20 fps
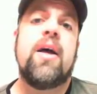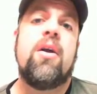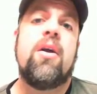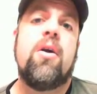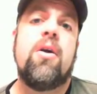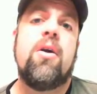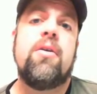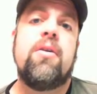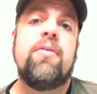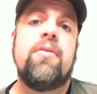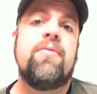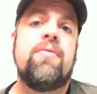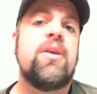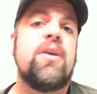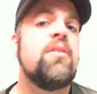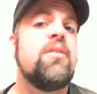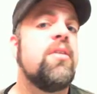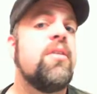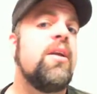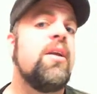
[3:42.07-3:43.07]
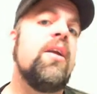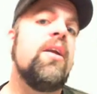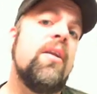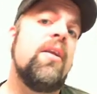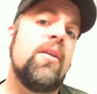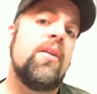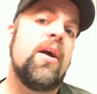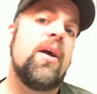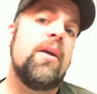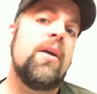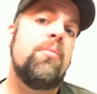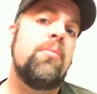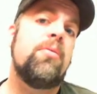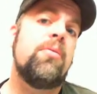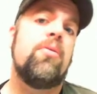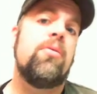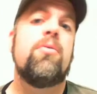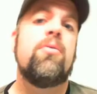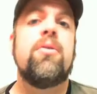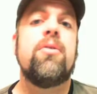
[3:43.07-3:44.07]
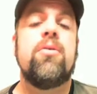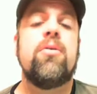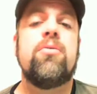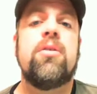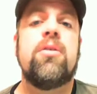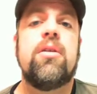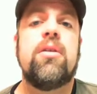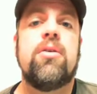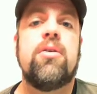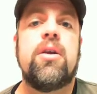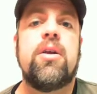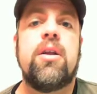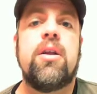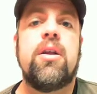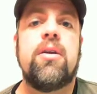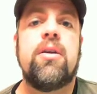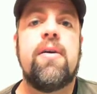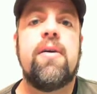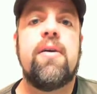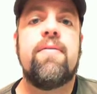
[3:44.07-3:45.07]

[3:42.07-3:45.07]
are the VC types or those looking to